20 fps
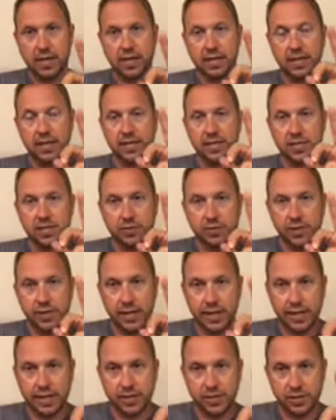These 3
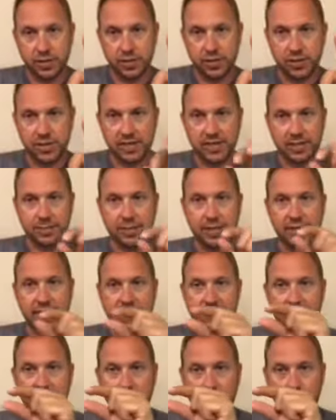answers need to be
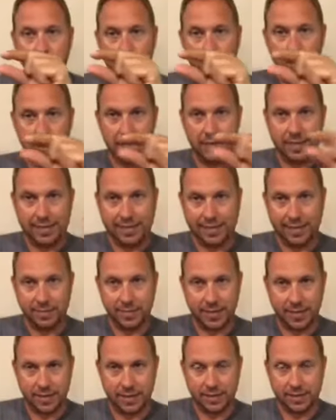given in one
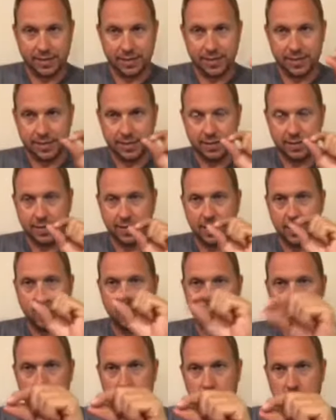comment, not
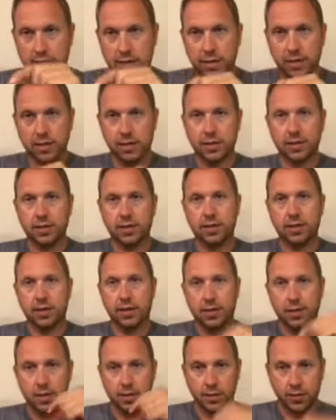one here,
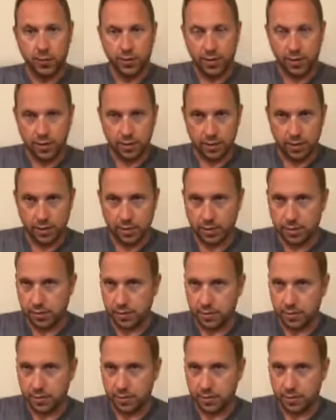one